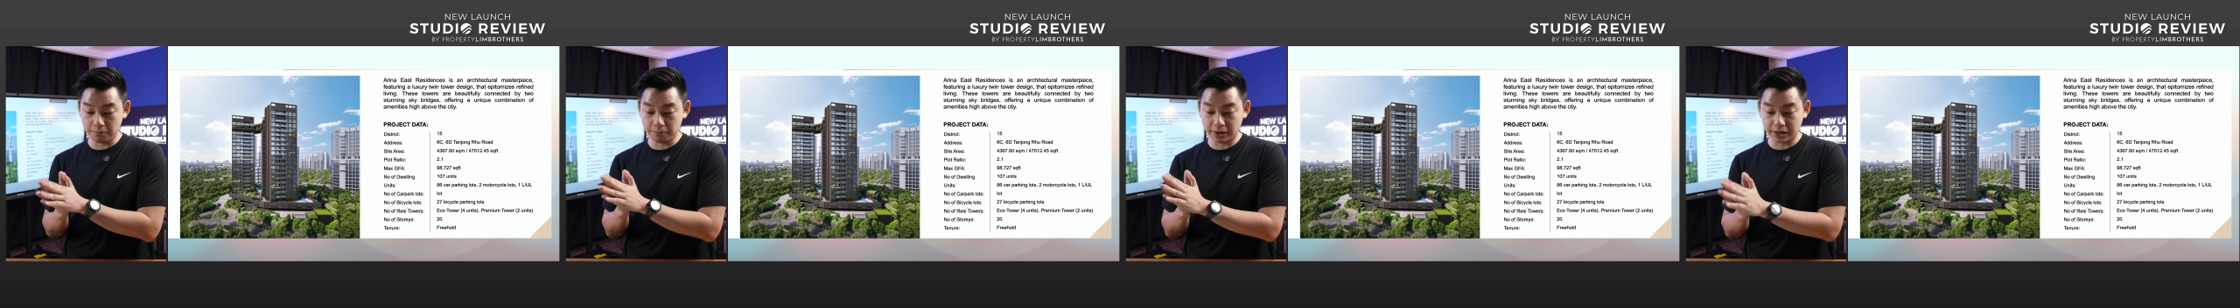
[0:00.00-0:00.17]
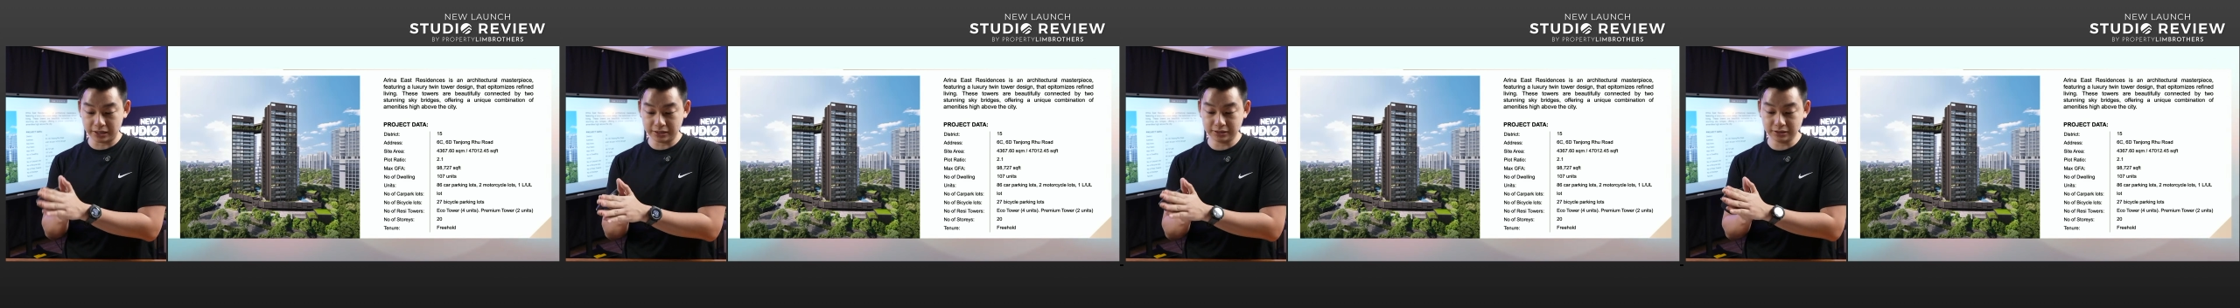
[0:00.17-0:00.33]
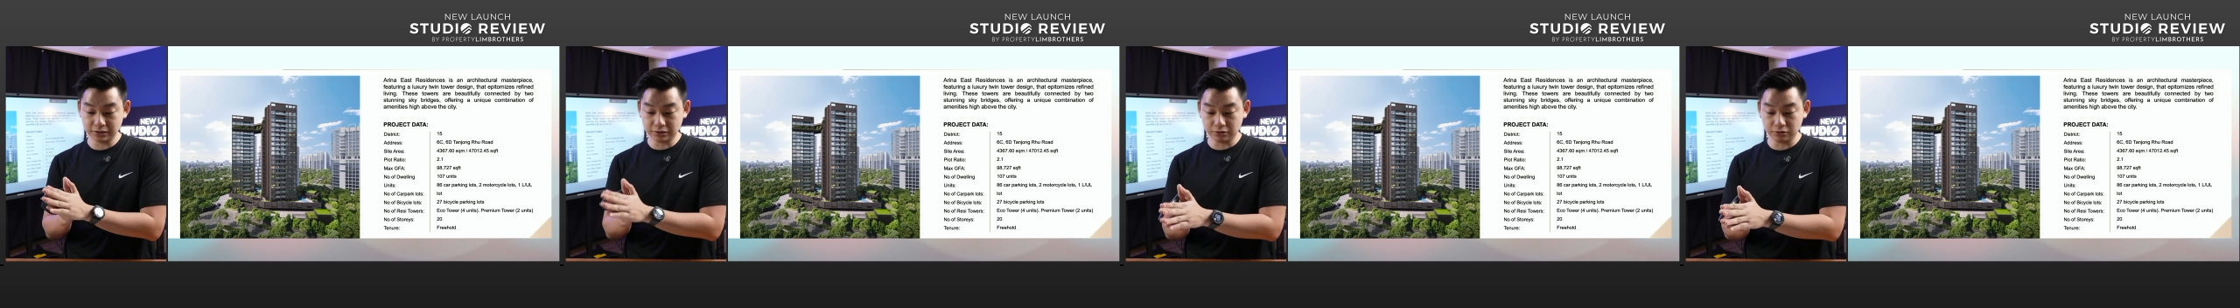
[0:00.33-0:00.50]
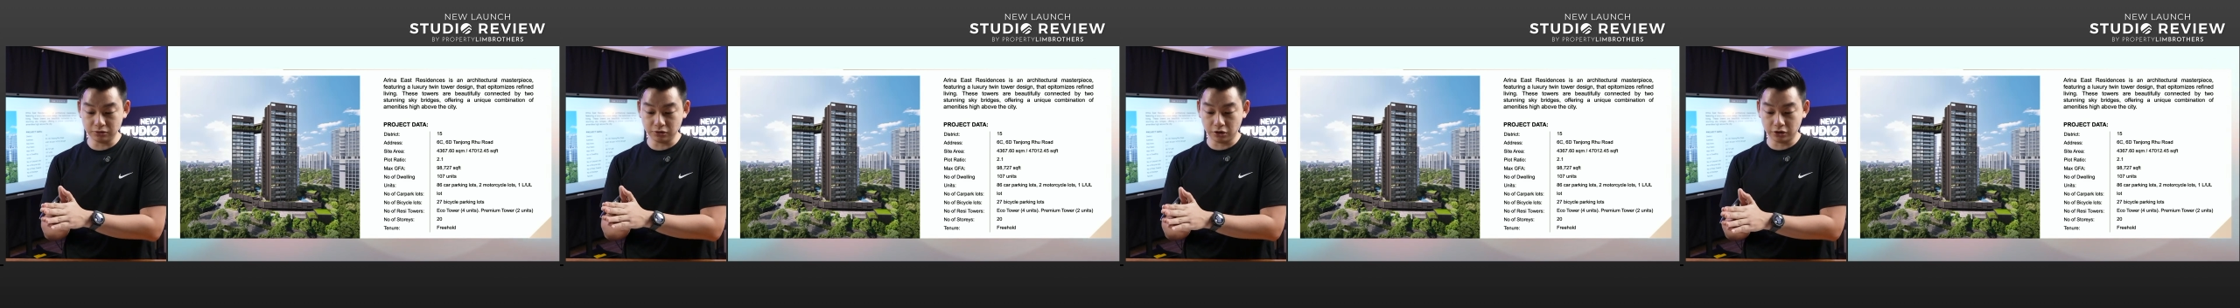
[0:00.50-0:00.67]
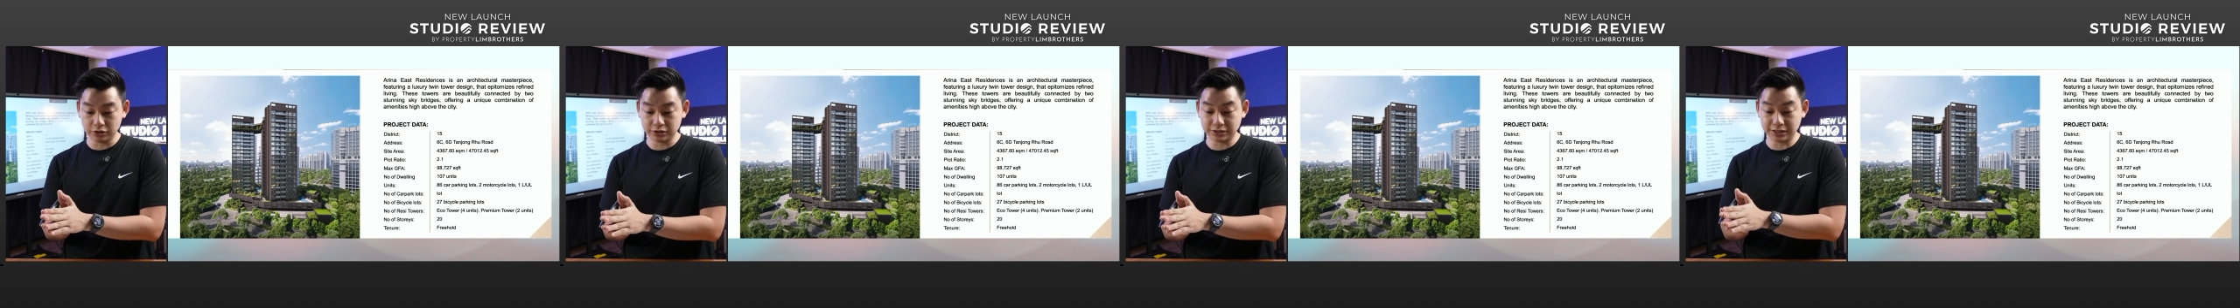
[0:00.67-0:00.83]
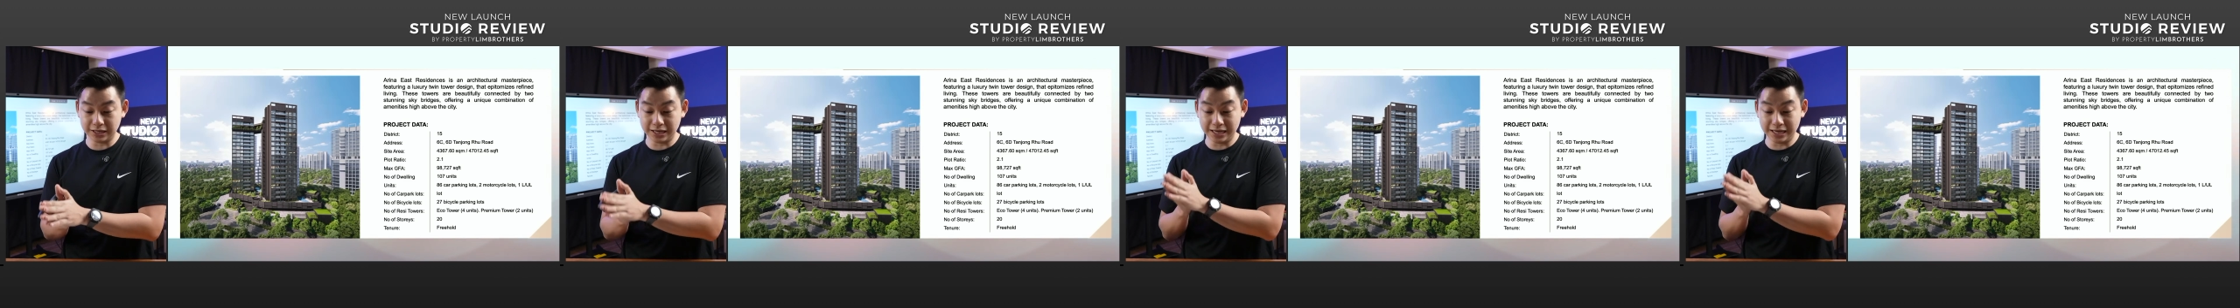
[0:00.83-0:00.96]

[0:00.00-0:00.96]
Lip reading: bicycle lots,